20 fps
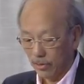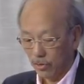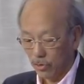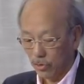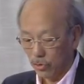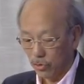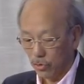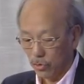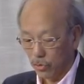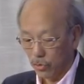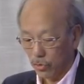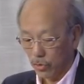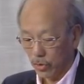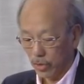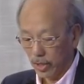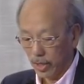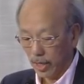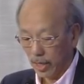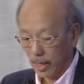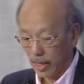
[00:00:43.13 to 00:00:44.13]
to
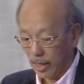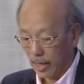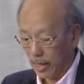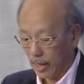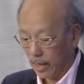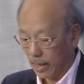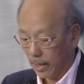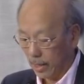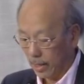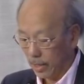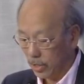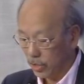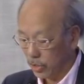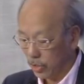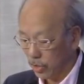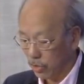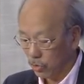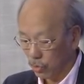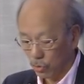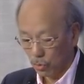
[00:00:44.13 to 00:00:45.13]
uh,
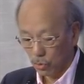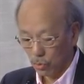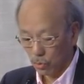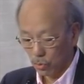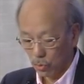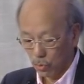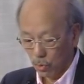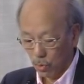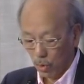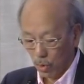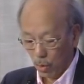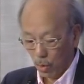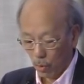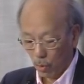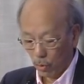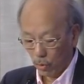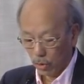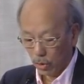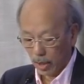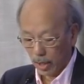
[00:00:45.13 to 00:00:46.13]
listen to
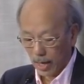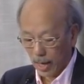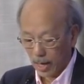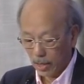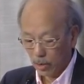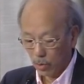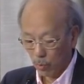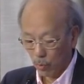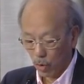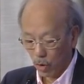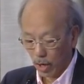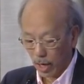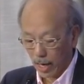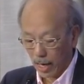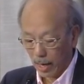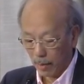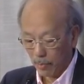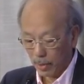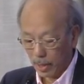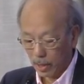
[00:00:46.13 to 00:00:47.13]
the kind of work
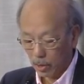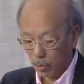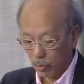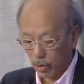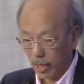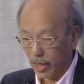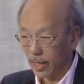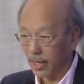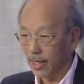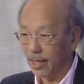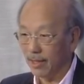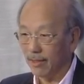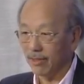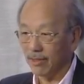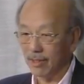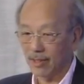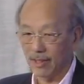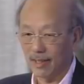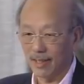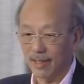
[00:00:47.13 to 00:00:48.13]
I've been doing in
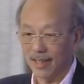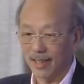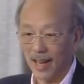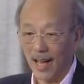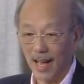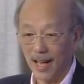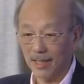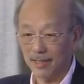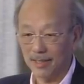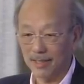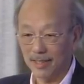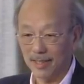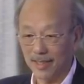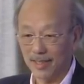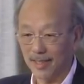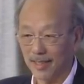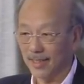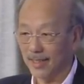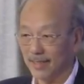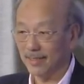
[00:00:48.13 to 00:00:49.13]
the last
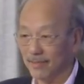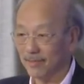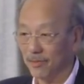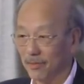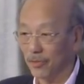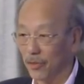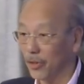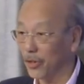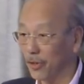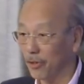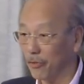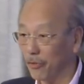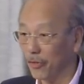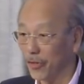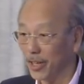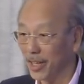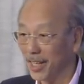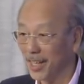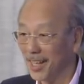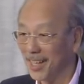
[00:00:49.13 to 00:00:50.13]
30 or
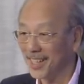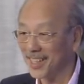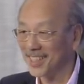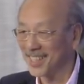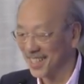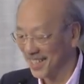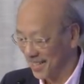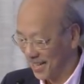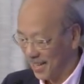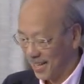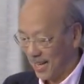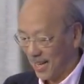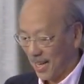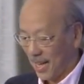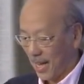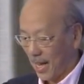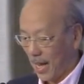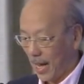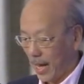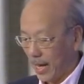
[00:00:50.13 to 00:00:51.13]
40 years.
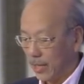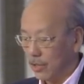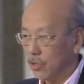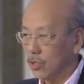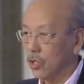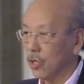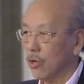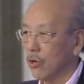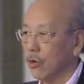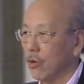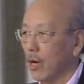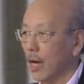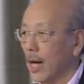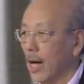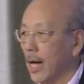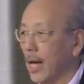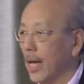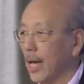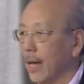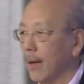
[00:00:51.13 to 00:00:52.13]
And so
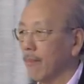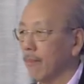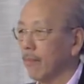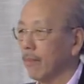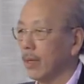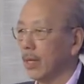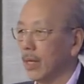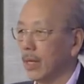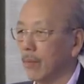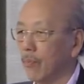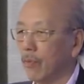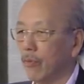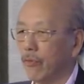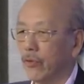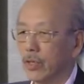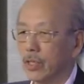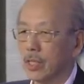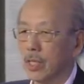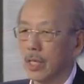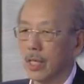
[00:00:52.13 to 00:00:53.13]
I am a
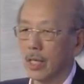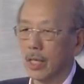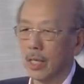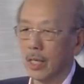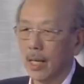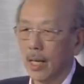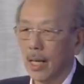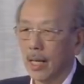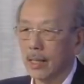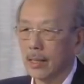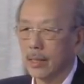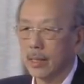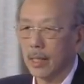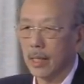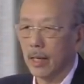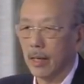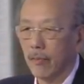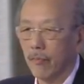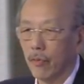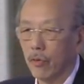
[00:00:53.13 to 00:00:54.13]
professor at
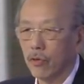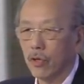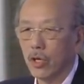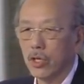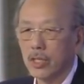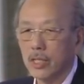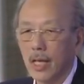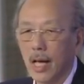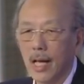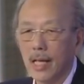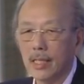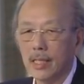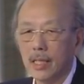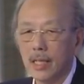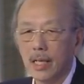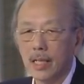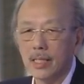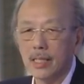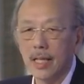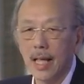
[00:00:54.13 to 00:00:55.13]
uh, Photon Science
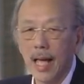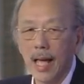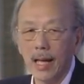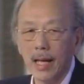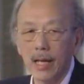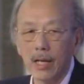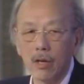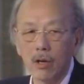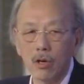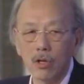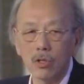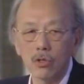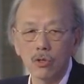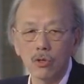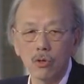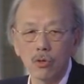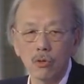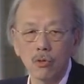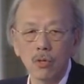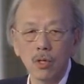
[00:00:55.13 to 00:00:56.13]
here at SLAC and
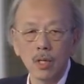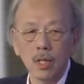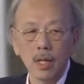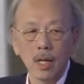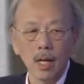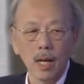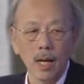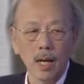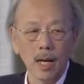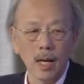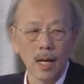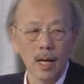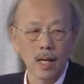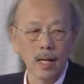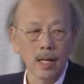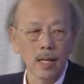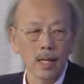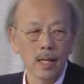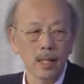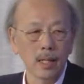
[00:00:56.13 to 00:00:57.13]
also
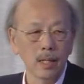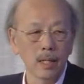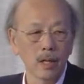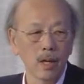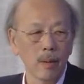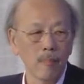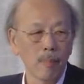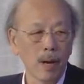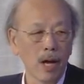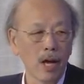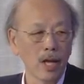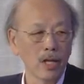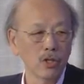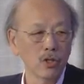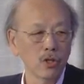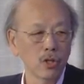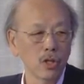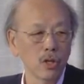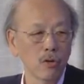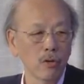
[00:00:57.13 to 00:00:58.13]
uh, in the
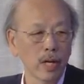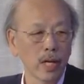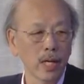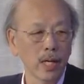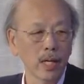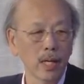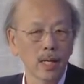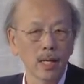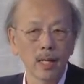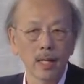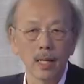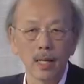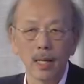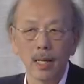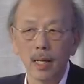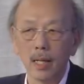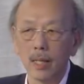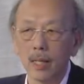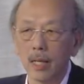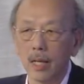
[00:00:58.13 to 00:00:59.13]
bioengineering
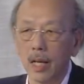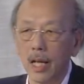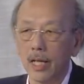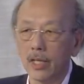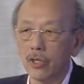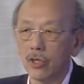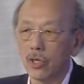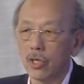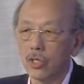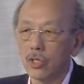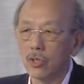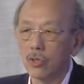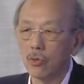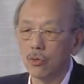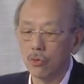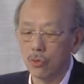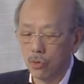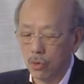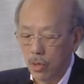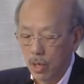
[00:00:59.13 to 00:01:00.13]
in the engineering
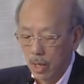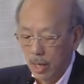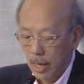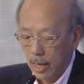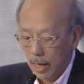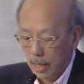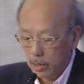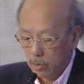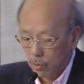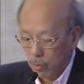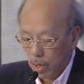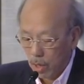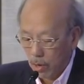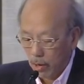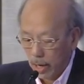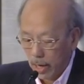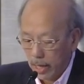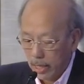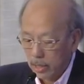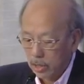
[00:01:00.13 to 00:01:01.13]
school as
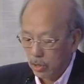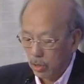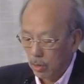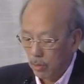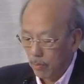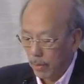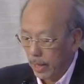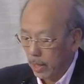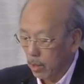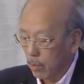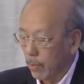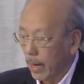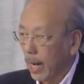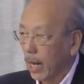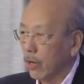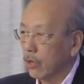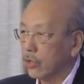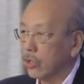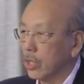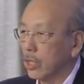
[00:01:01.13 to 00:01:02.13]
well as the
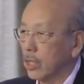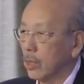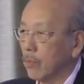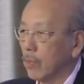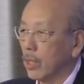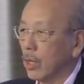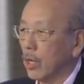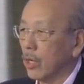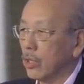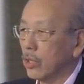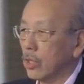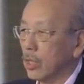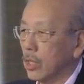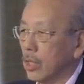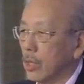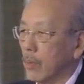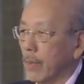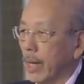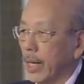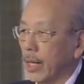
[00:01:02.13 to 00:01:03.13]
microbiology and immunology
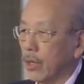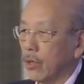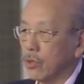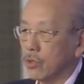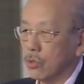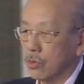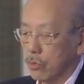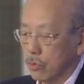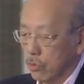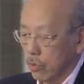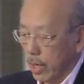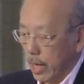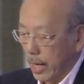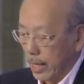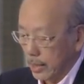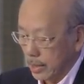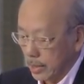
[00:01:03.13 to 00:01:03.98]
in the medical school at